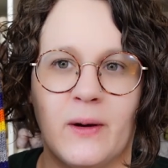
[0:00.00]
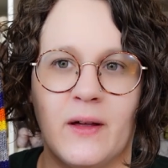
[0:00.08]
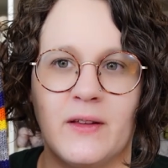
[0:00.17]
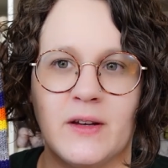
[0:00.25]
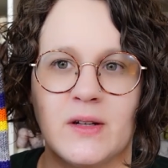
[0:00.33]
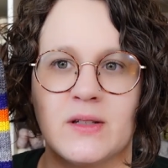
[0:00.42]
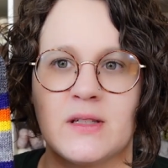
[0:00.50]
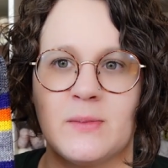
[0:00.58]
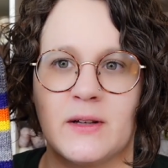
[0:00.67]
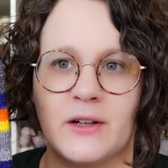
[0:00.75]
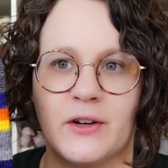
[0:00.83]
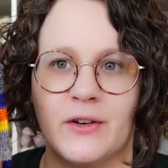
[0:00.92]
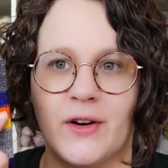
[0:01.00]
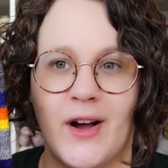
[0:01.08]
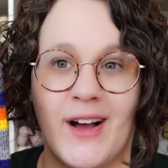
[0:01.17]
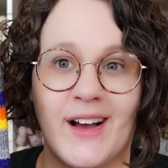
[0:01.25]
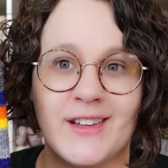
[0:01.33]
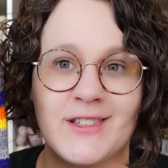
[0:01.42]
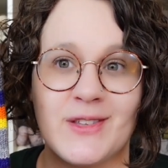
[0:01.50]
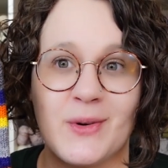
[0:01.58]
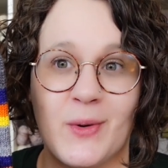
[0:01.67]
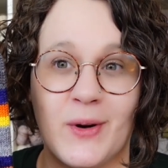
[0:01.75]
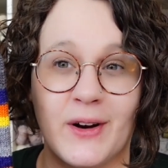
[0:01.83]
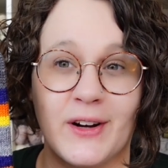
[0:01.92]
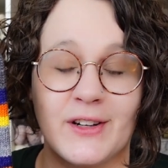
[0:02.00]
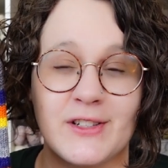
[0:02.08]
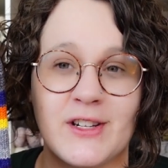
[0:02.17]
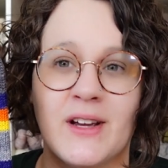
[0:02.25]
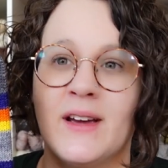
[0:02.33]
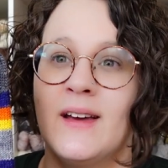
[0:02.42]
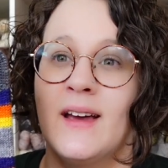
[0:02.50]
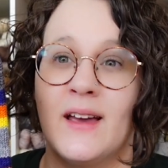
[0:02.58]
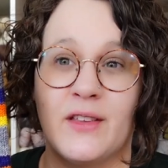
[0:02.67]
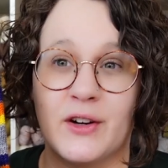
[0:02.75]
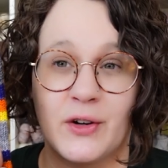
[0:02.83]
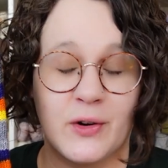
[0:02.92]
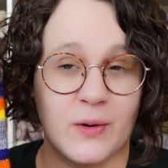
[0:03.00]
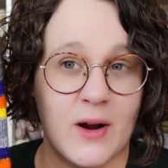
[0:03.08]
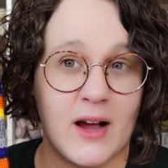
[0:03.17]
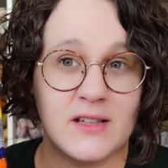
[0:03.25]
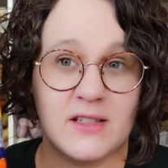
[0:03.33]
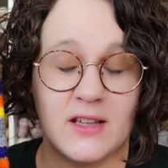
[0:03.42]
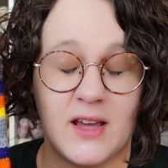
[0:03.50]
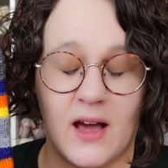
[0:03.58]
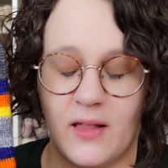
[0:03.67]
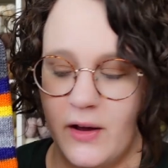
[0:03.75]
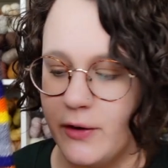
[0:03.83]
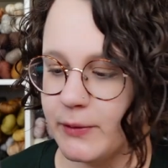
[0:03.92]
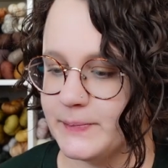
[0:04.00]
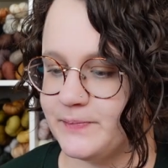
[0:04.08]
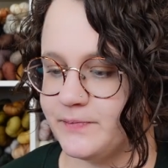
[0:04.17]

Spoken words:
and then you spin across the orange and then across the yellow